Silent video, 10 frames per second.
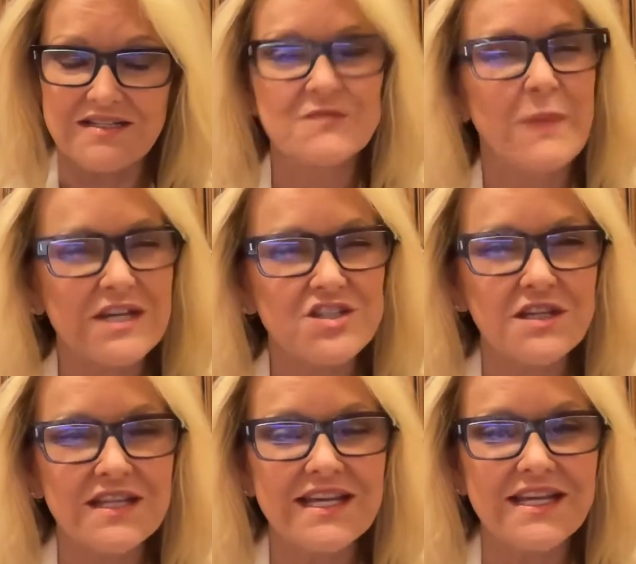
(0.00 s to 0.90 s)

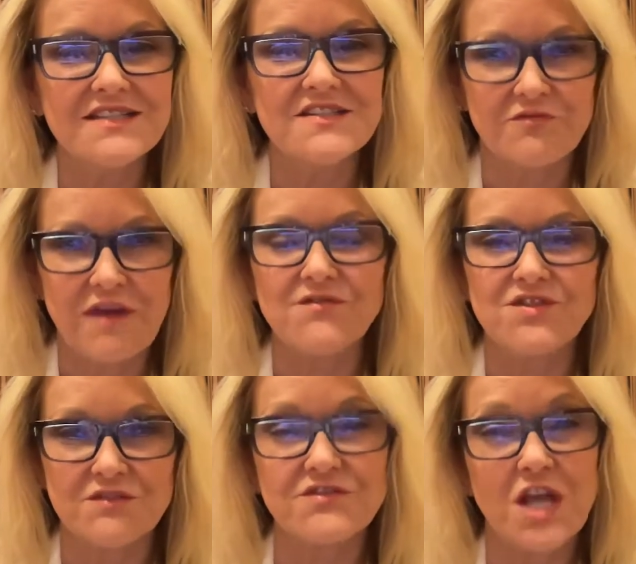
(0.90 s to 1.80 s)
especially
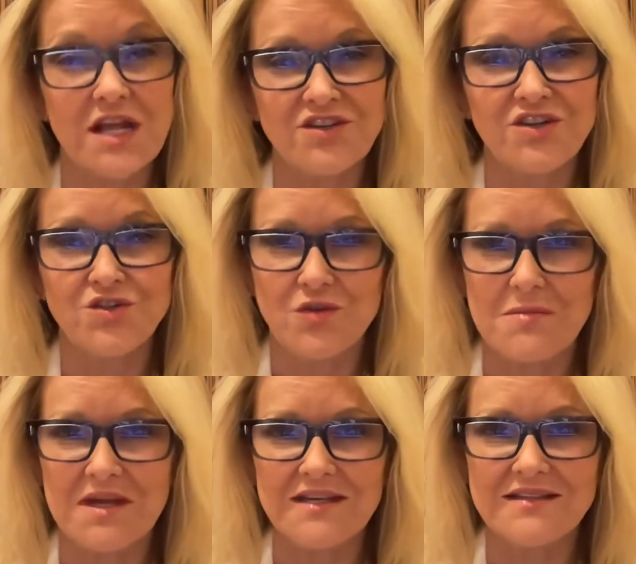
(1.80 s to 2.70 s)
survivors of childhood
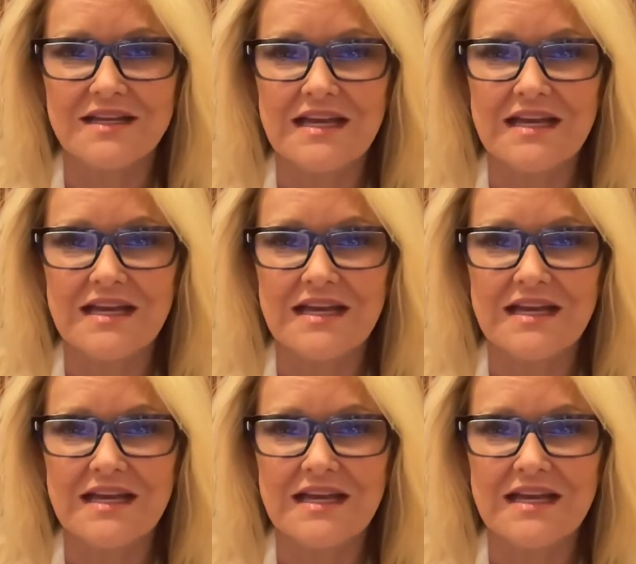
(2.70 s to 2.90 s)
trauma,